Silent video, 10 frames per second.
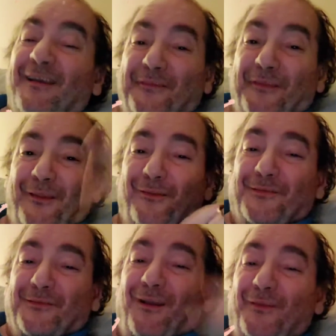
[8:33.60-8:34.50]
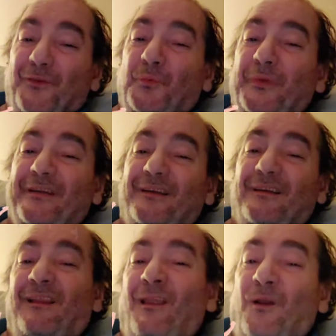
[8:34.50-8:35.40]
Ezekiel saw the
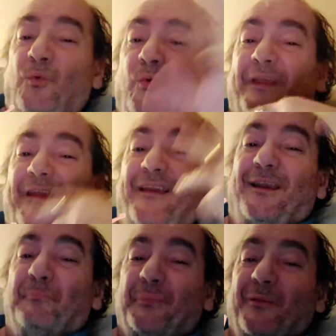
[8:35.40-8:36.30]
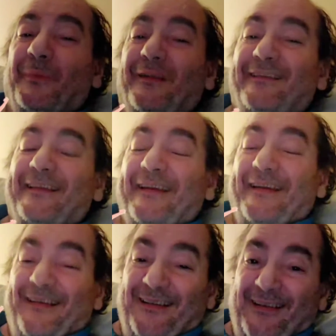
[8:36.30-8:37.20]
wheel way up in the middle of the
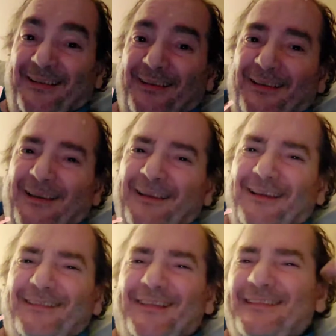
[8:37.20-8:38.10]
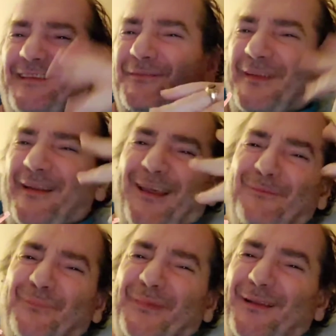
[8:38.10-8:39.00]
air. Now, is this stuff going to
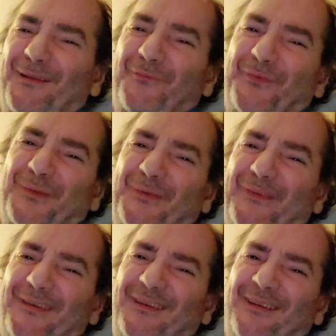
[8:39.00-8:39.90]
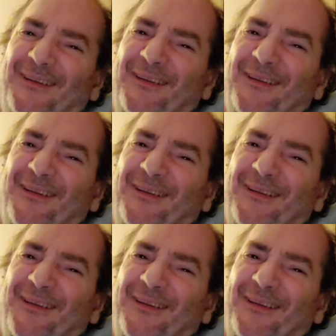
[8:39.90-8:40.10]
happen in the future?